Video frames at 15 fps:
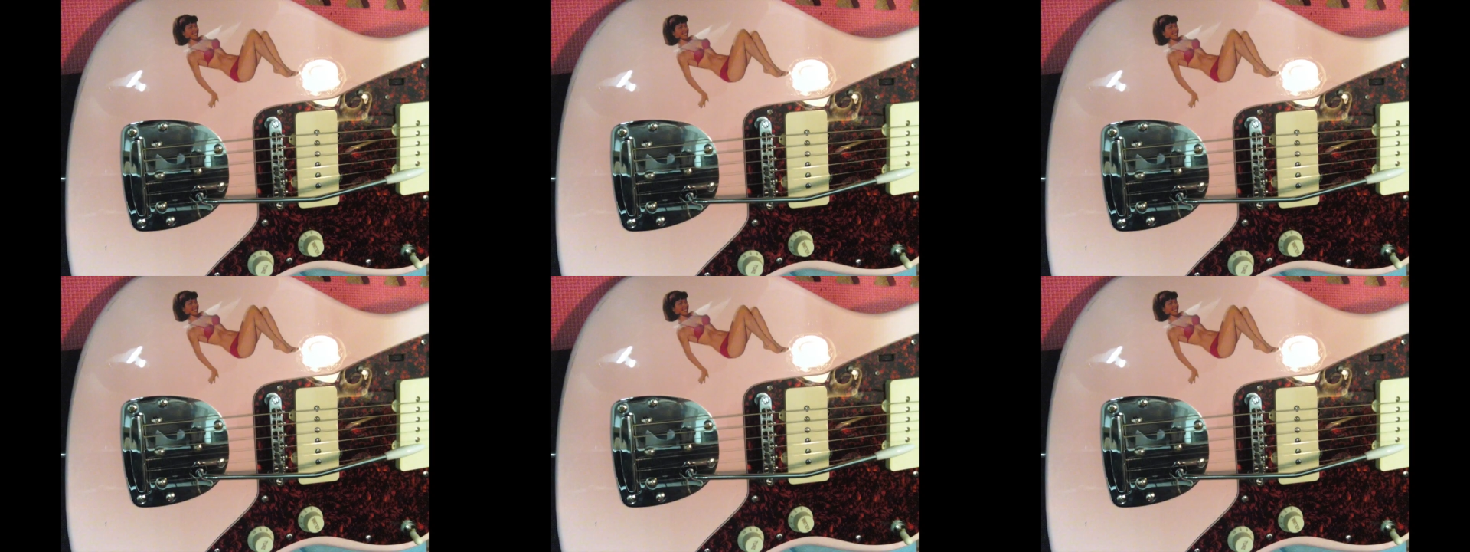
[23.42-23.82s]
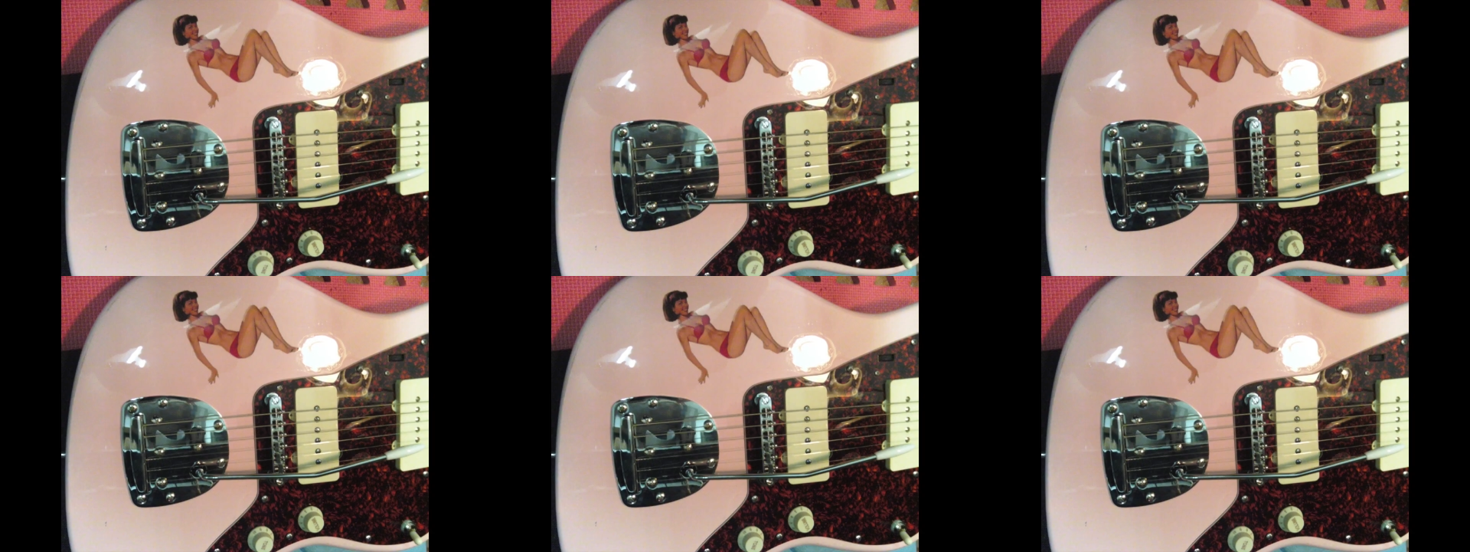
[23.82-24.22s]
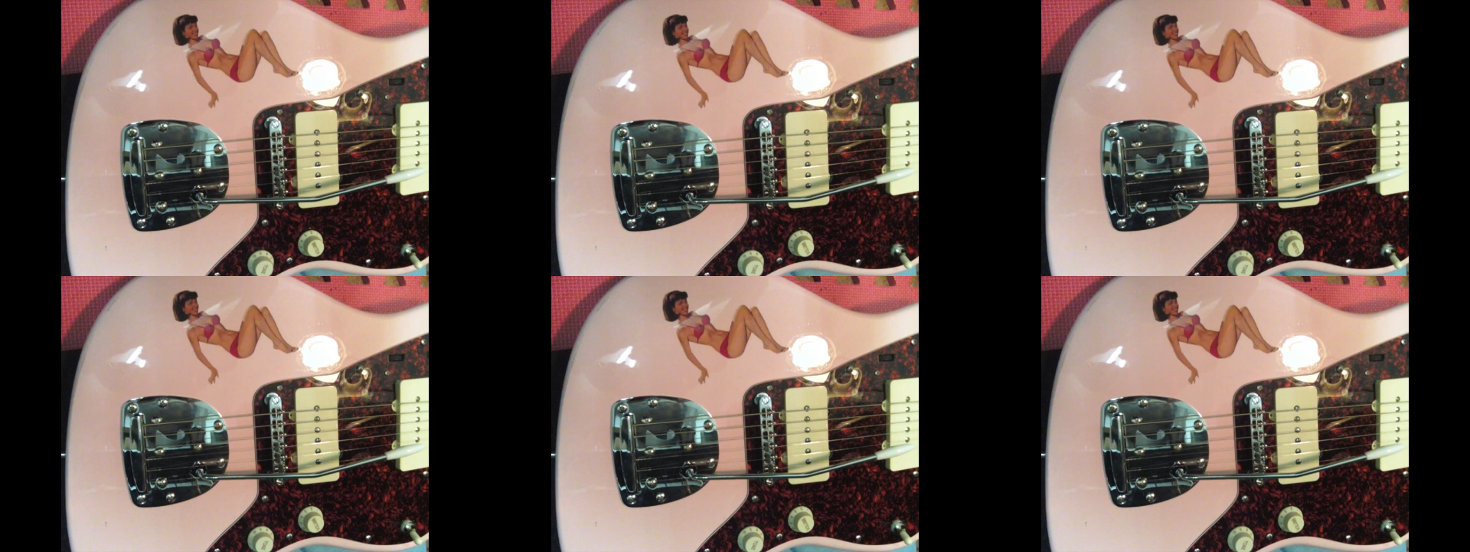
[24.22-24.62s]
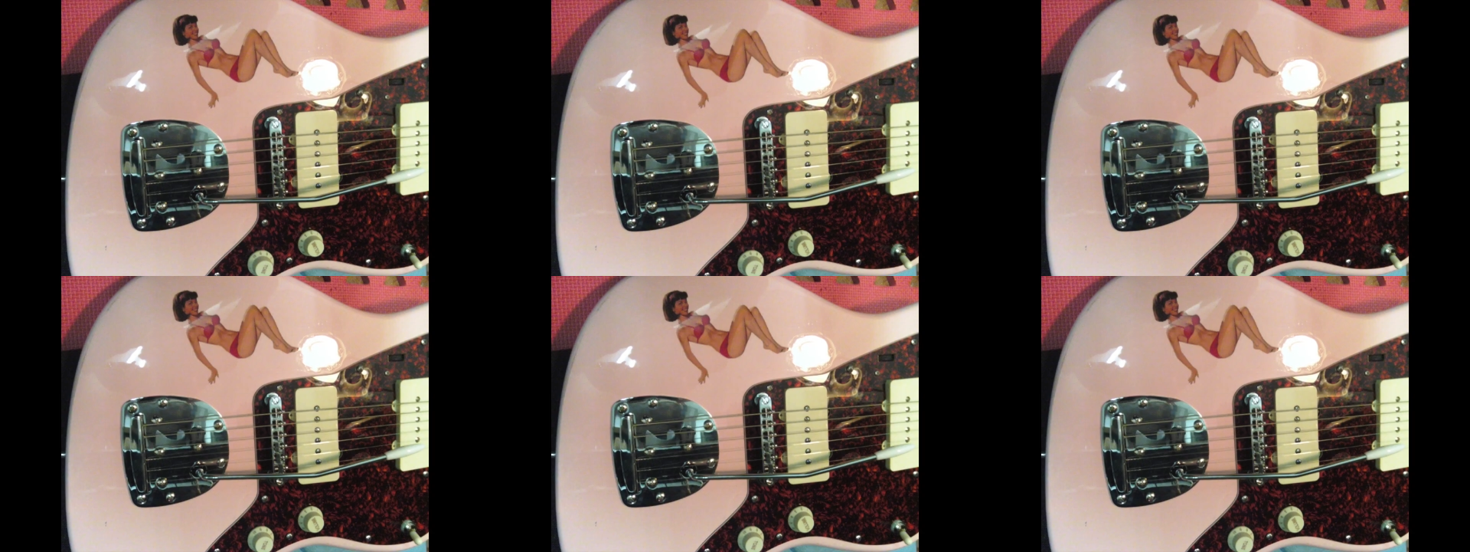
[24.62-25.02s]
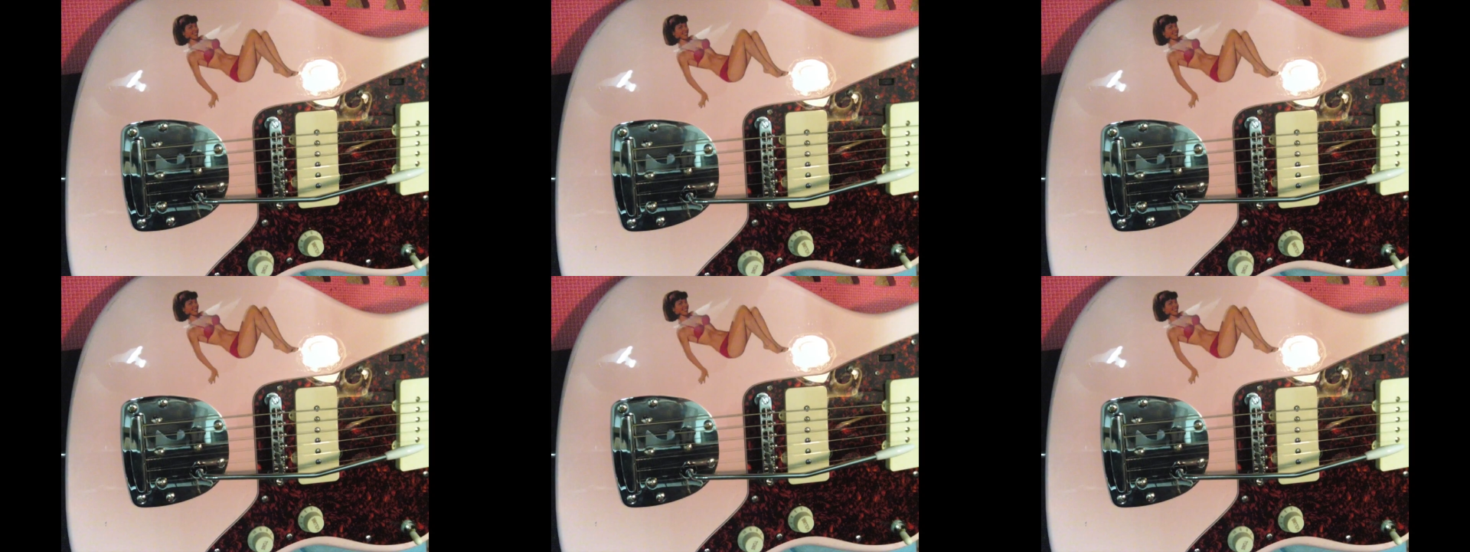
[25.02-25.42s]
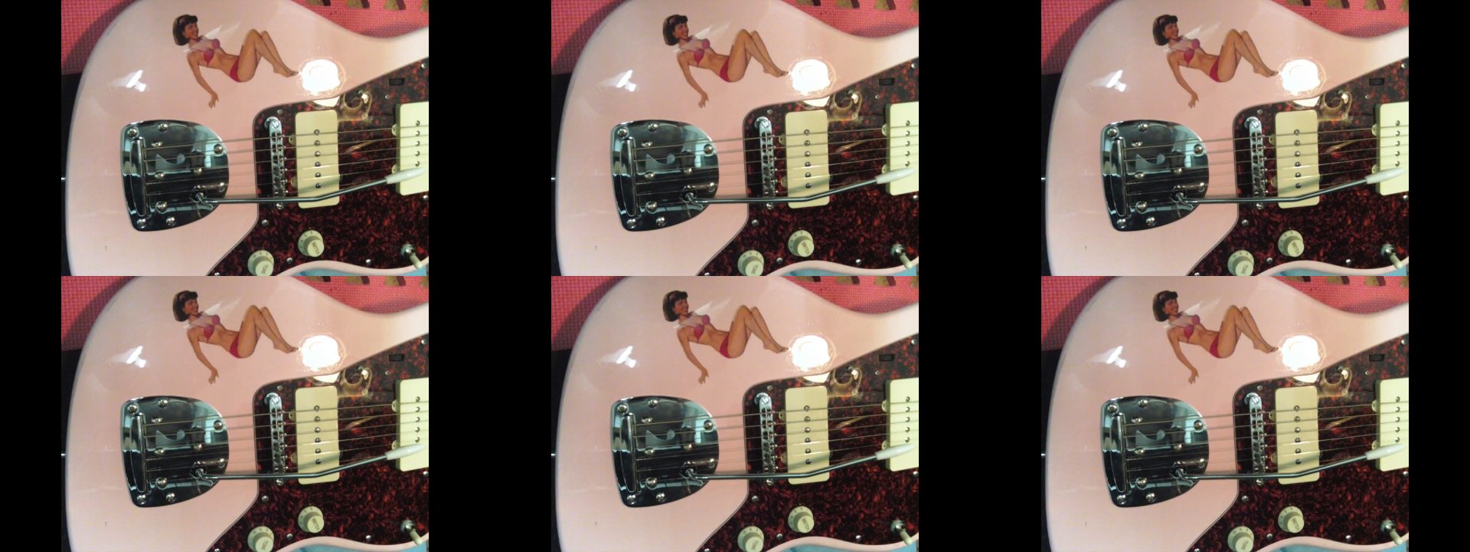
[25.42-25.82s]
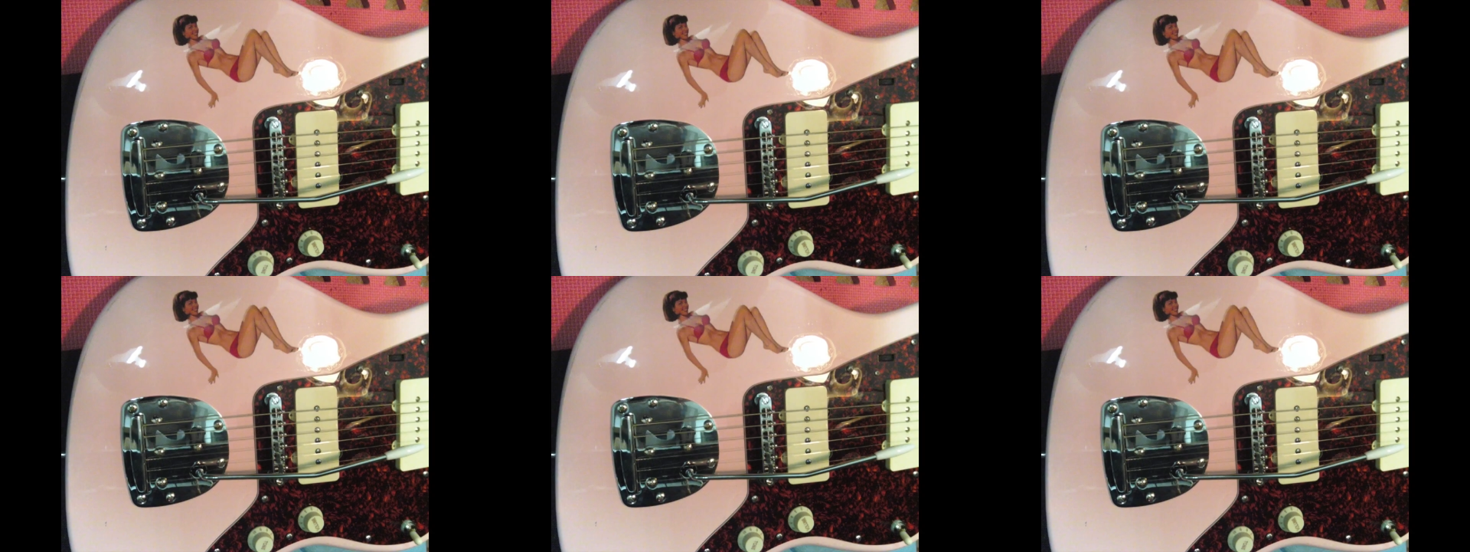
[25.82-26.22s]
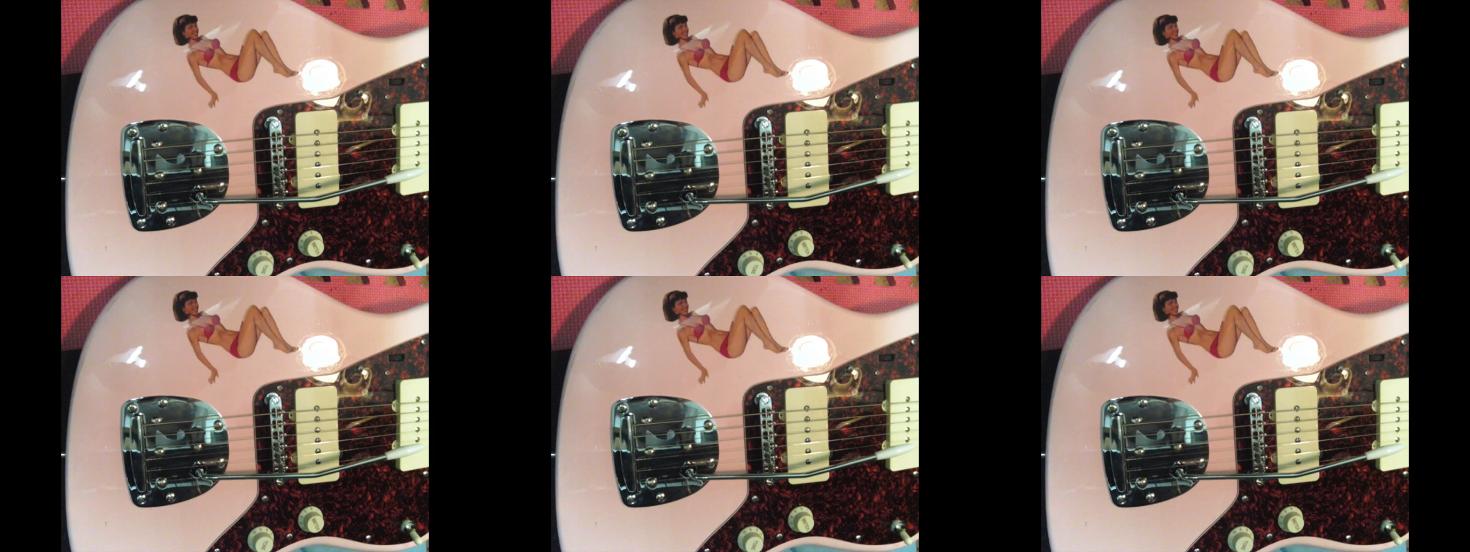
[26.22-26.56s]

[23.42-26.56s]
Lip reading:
(no speaker visible)